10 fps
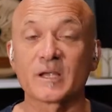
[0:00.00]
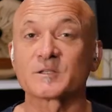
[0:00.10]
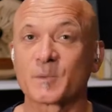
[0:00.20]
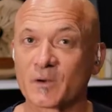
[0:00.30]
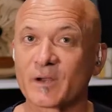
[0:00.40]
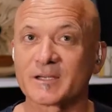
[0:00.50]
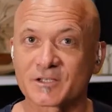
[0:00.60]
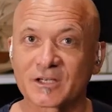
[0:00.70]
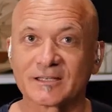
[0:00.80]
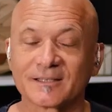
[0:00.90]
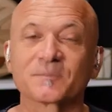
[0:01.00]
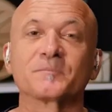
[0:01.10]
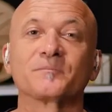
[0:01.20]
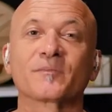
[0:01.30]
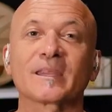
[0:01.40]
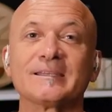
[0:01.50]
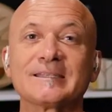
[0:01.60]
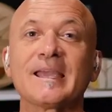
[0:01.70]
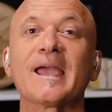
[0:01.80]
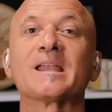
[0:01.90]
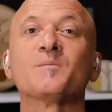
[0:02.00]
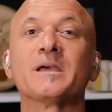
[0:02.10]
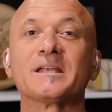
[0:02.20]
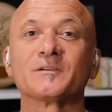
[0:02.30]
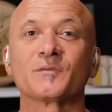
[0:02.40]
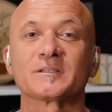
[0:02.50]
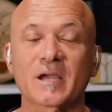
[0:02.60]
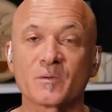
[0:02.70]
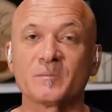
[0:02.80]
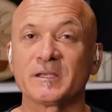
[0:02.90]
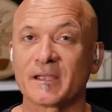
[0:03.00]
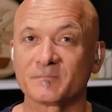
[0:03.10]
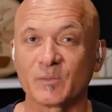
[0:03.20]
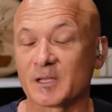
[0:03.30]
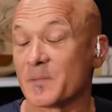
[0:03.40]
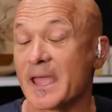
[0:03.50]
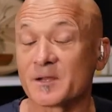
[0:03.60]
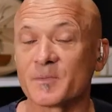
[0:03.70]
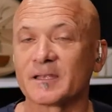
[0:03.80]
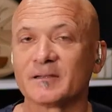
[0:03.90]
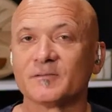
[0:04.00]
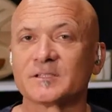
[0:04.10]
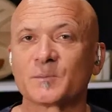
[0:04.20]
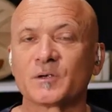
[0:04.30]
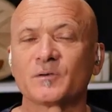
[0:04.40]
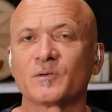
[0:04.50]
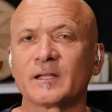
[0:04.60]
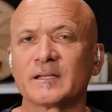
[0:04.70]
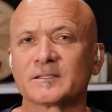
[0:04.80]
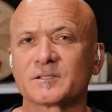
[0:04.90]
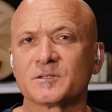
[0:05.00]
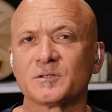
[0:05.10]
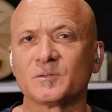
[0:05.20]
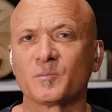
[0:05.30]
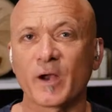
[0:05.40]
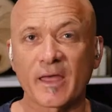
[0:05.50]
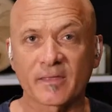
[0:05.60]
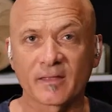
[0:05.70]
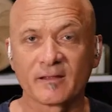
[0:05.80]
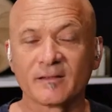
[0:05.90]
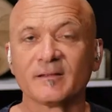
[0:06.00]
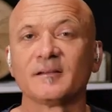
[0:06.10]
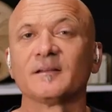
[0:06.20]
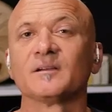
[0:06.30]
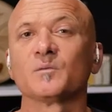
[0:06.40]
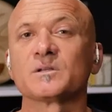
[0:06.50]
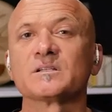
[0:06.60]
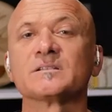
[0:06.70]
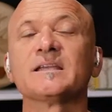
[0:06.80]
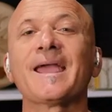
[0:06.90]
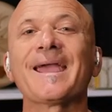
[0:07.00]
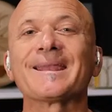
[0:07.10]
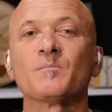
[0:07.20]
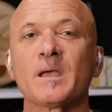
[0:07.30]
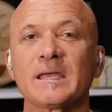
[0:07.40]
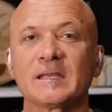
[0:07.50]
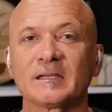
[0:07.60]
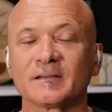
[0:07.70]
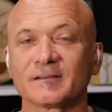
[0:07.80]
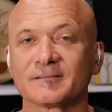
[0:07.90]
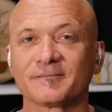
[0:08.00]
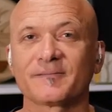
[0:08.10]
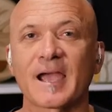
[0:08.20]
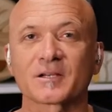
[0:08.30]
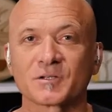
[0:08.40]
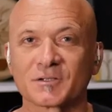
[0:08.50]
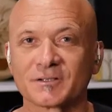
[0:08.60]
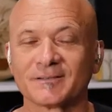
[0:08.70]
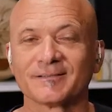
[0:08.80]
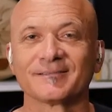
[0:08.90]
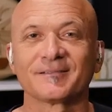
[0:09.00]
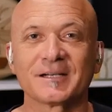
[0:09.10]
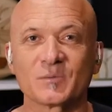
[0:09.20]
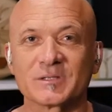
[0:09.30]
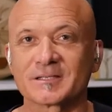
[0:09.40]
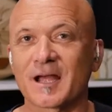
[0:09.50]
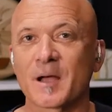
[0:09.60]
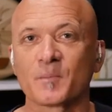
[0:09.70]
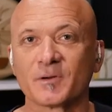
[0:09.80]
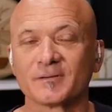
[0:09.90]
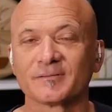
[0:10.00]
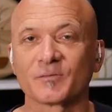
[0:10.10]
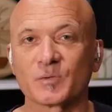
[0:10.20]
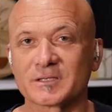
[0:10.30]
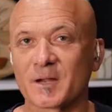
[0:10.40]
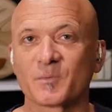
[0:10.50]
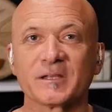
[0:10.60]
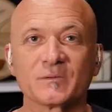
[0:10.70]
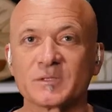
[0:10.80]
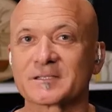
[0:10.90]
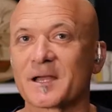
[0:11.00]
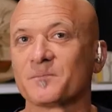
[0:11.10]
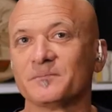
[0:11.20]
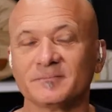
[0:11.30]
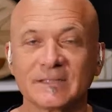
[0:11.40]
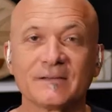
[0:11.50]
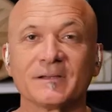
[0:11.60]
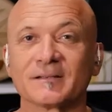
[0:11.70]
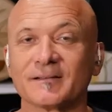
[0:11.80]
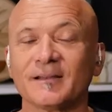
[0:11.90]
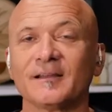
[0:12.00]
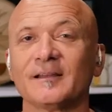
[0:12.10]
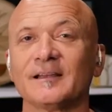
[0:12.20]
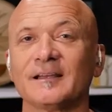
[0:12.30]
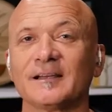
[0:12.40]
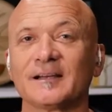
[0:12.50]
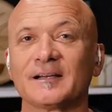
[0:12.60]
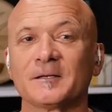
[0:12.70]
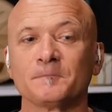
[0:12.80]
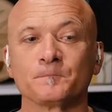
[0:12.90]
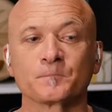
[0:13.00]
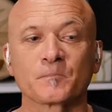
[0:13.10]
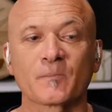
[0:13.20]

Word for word: respiration is the animating, it's how we be, become animated. Spirit relates to breath, which is the animating factor, right? We stop. If we stop breathing, we stop living. Um,